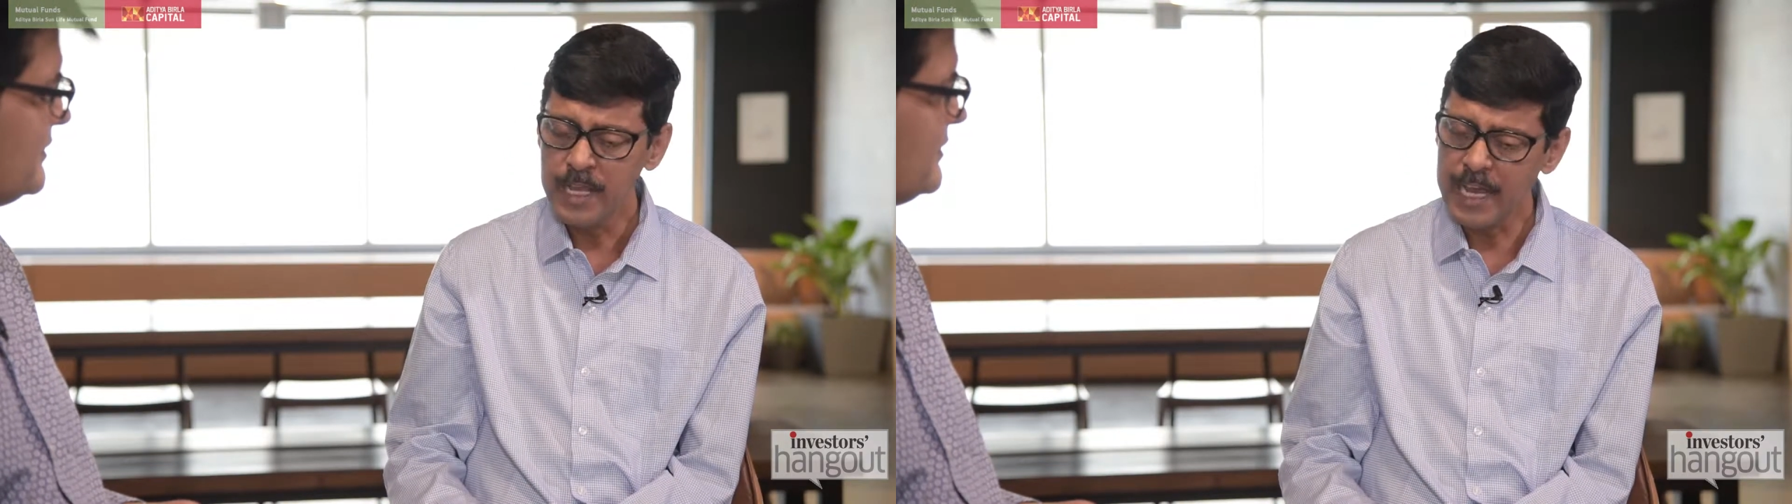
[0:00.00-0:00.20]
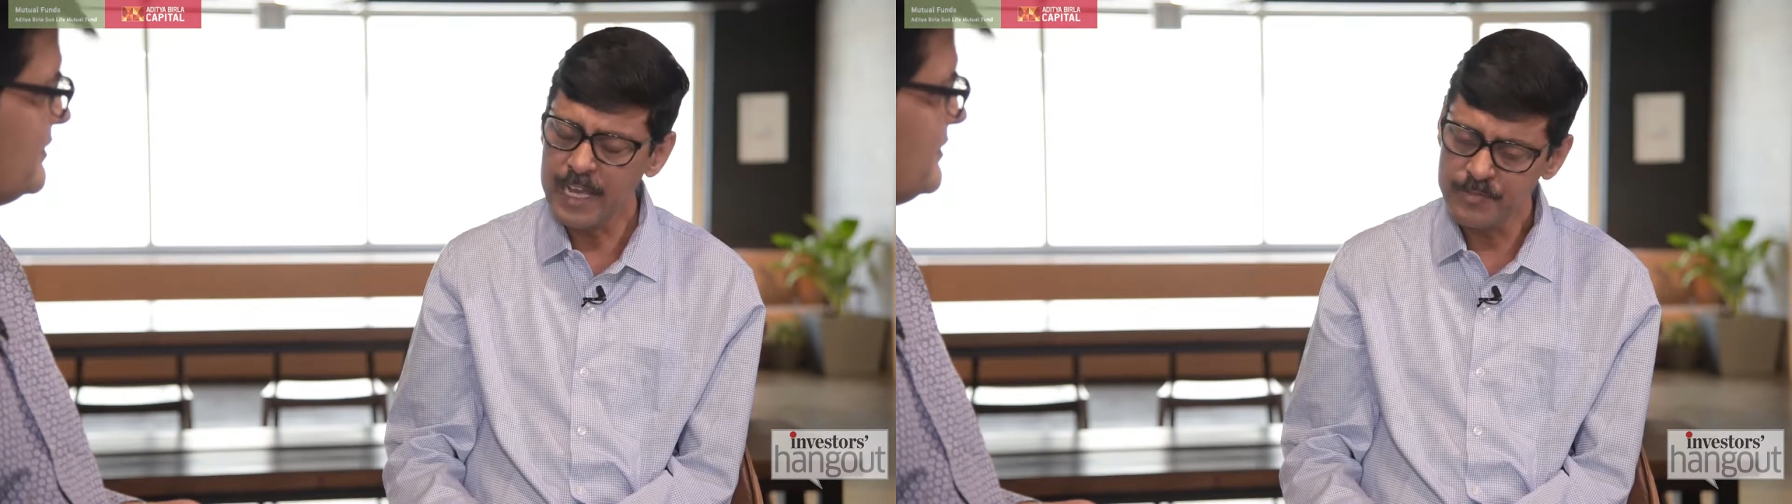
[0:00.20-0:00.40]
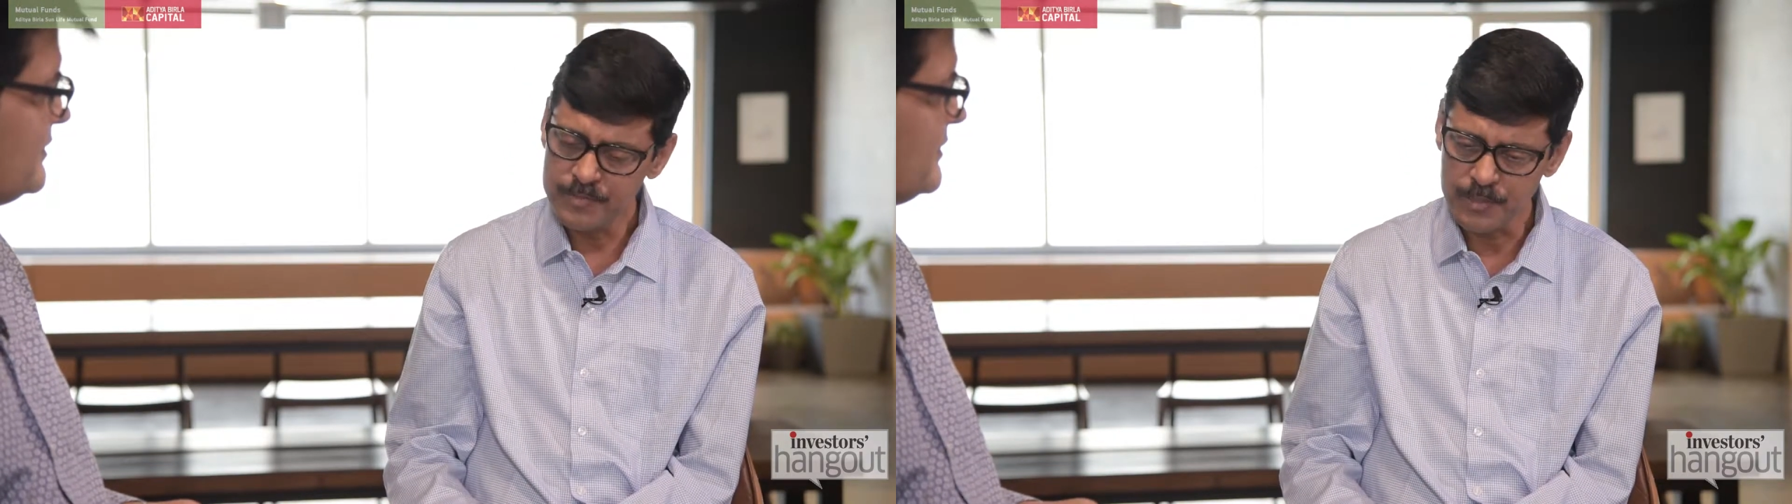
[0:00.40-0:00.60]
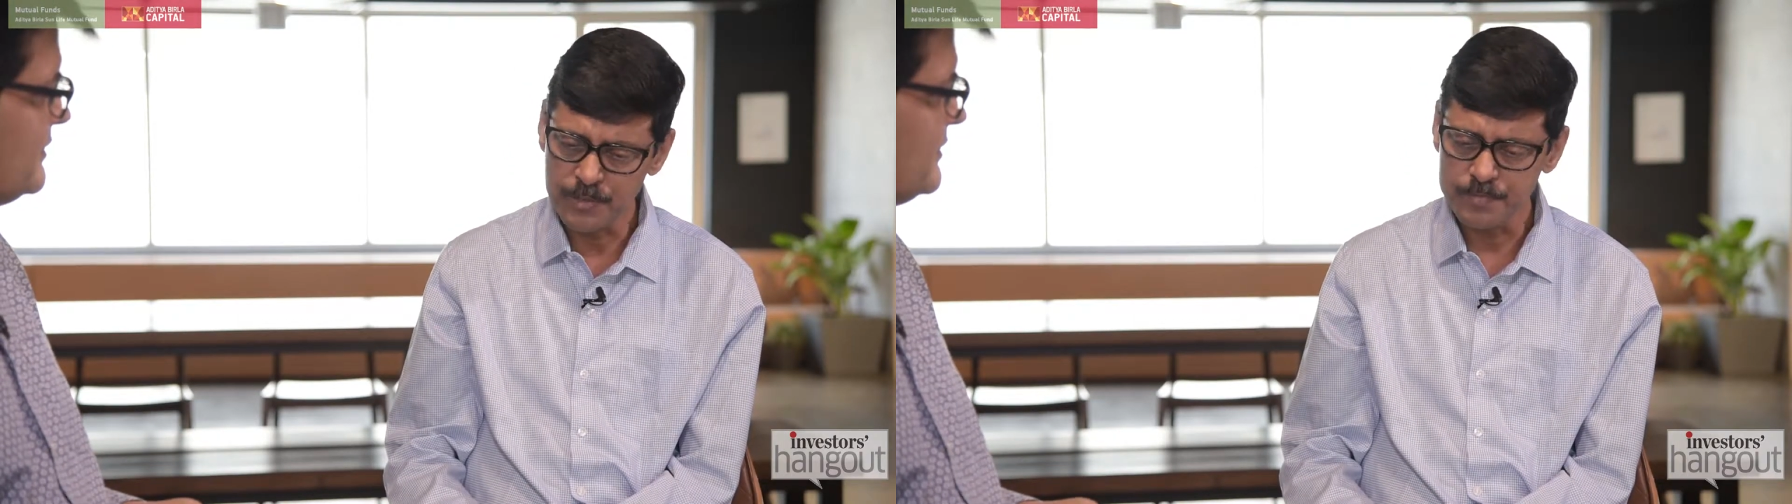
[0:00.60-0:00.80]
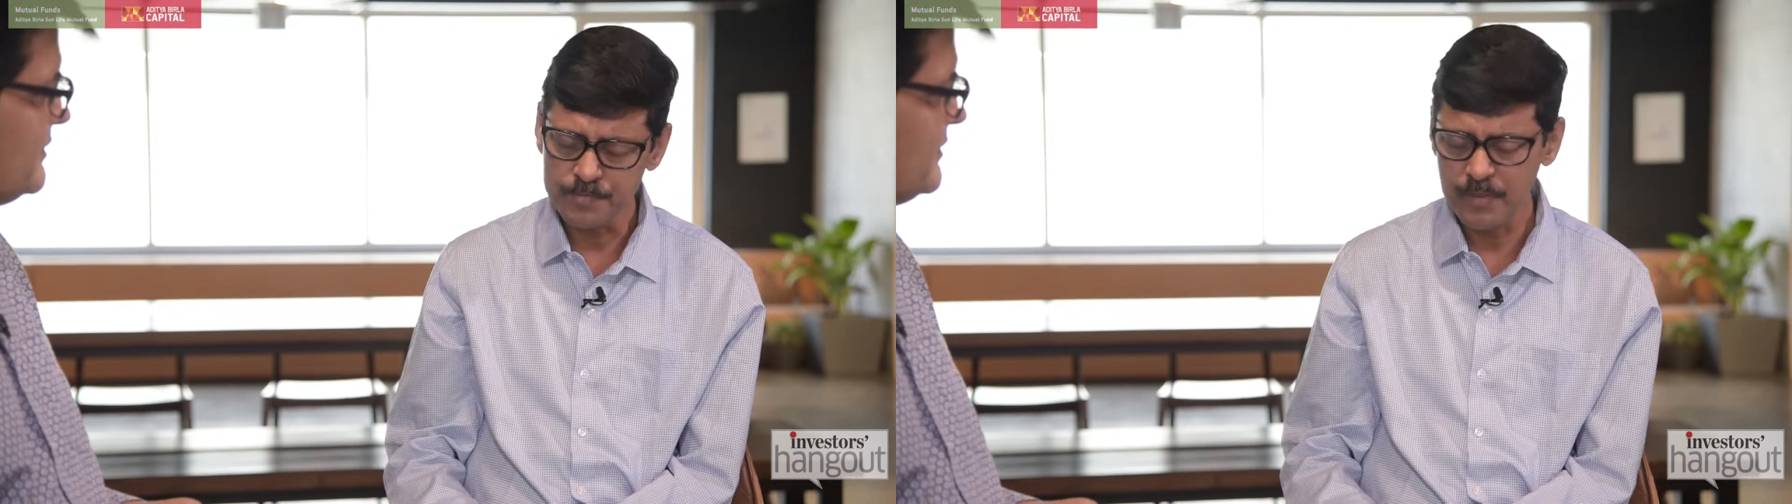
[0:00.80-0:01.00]
I have,
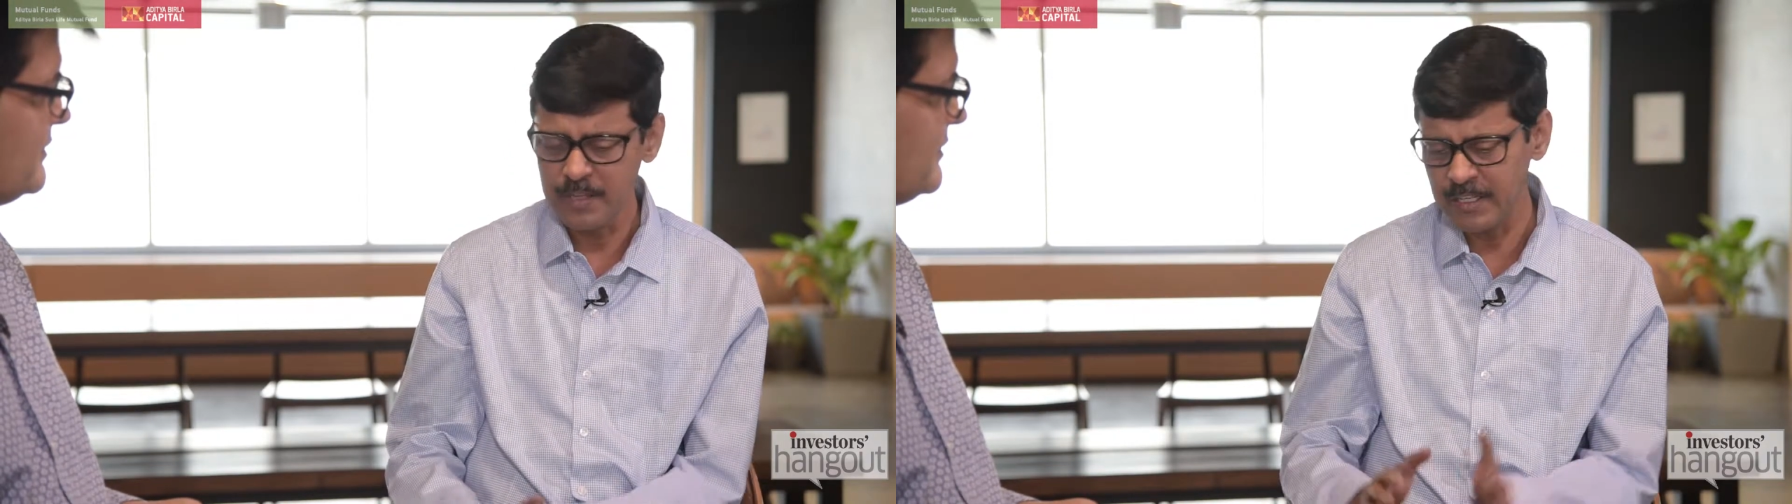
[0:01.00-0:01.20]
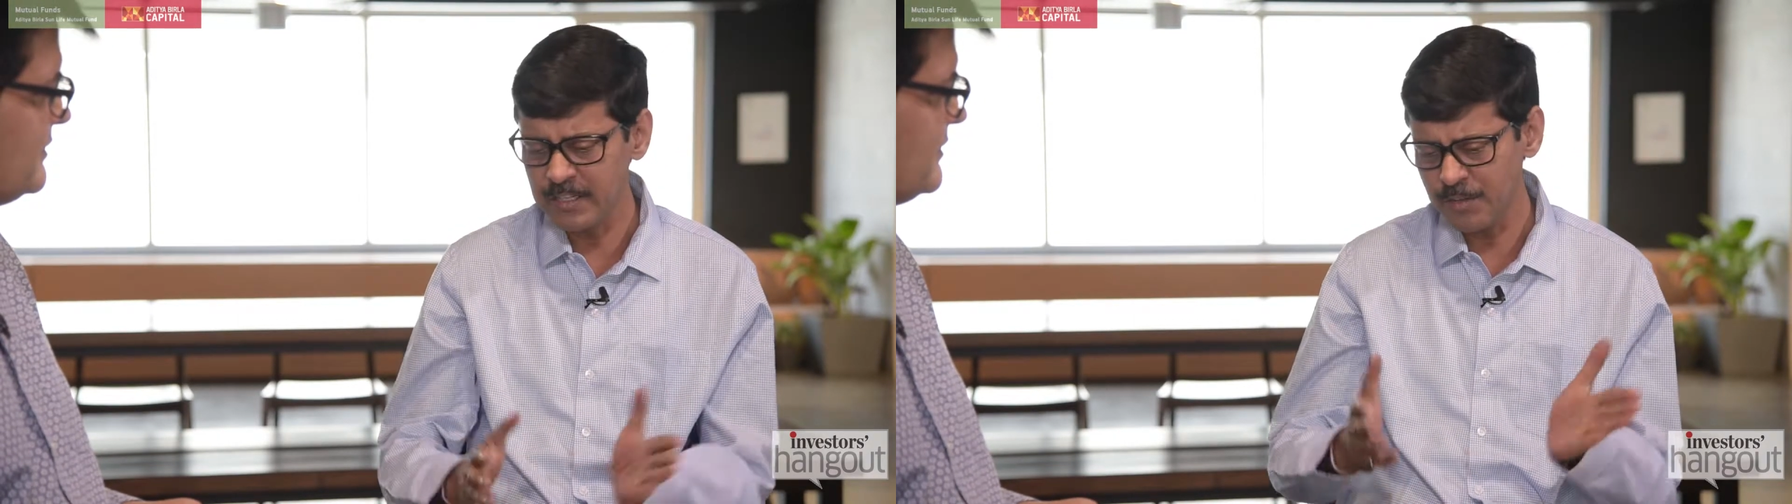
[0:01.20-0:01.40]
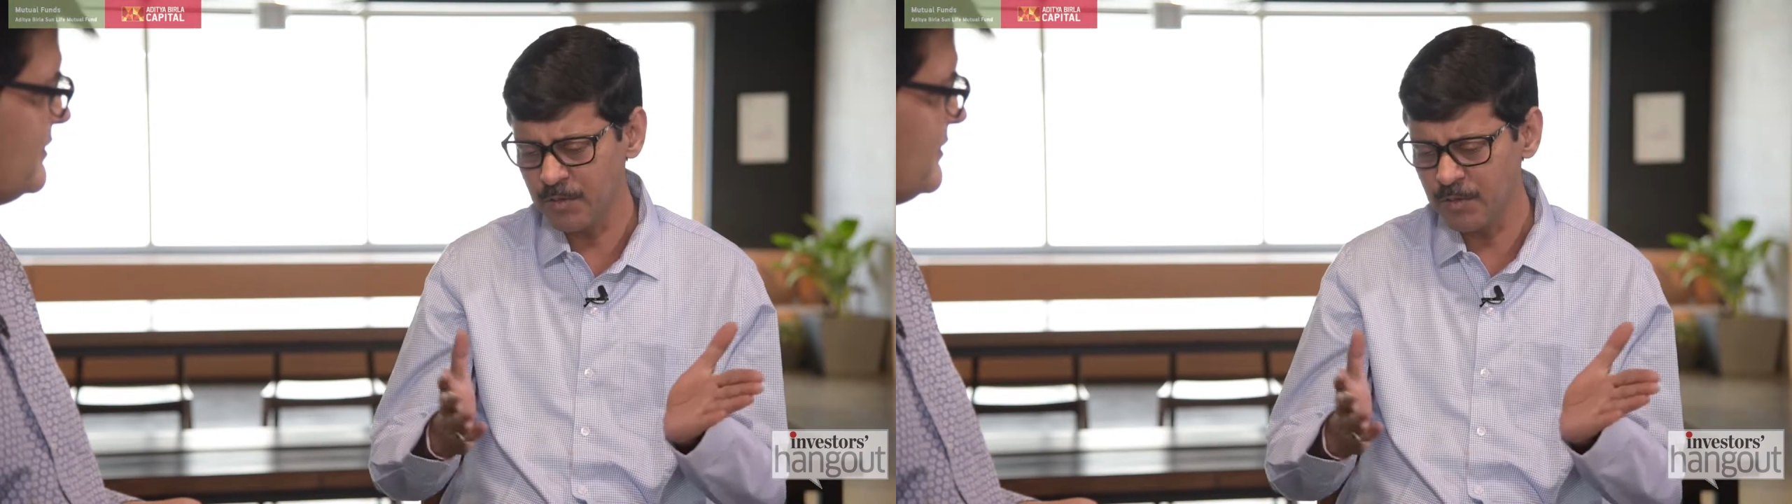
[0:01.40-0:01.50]
there's